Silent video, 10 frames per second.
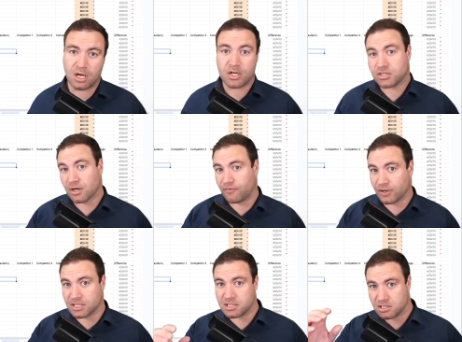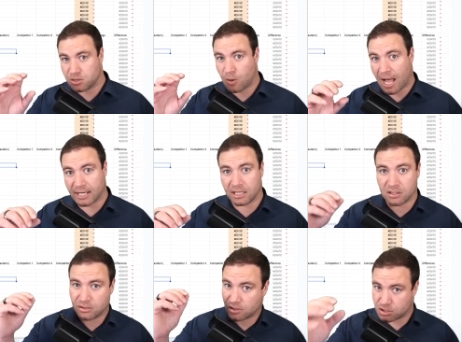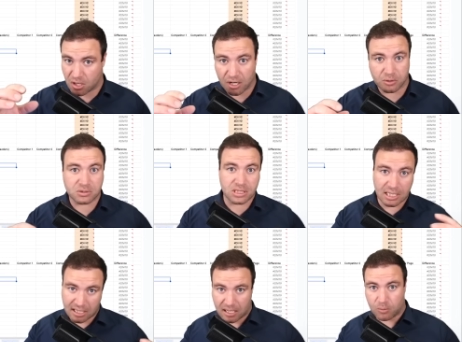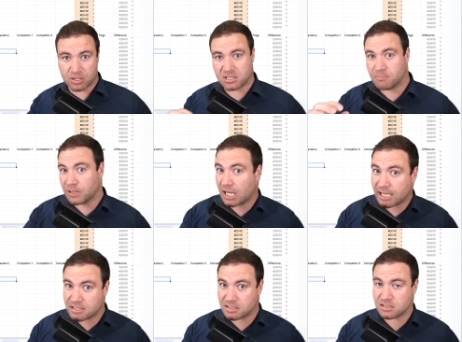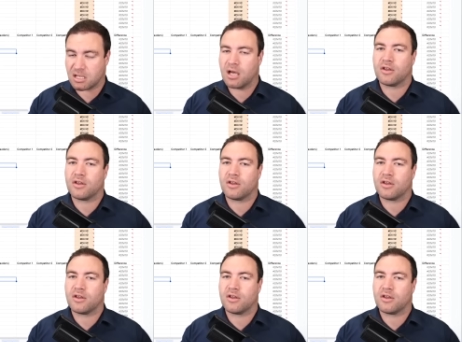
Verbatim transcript: So, for instance, you'll add in the titles and the keywords in places